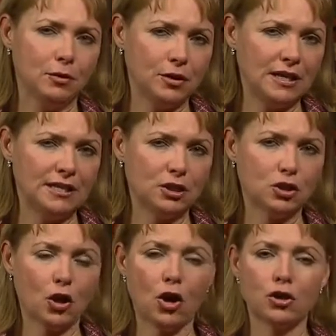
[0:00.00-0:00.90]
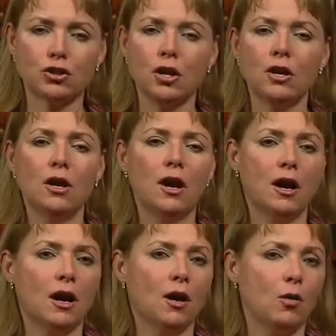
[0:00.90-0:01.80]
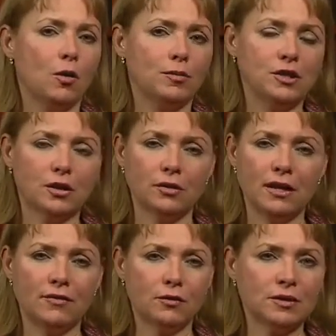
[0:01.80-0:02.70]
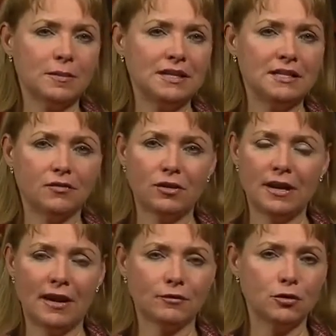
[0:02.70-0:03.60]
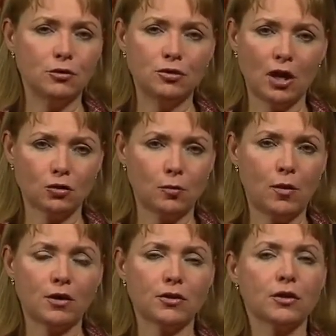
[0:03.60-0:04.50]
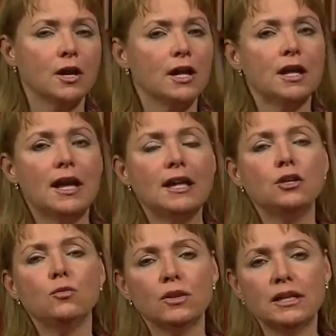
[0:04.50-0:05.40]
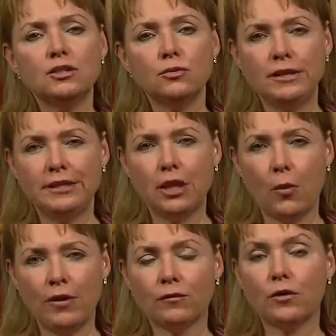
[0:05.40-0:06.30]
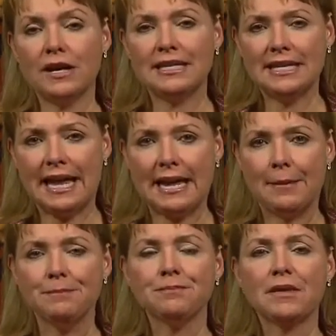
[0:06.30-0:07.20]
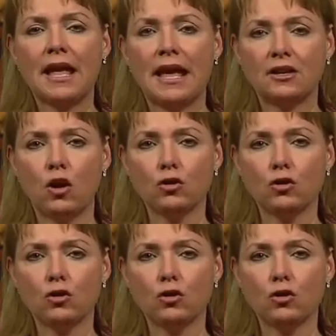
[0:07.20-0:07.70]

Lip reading: burning, discharge, or particularly if there's something different after a new sexual partner, you really do need to go in for an exam and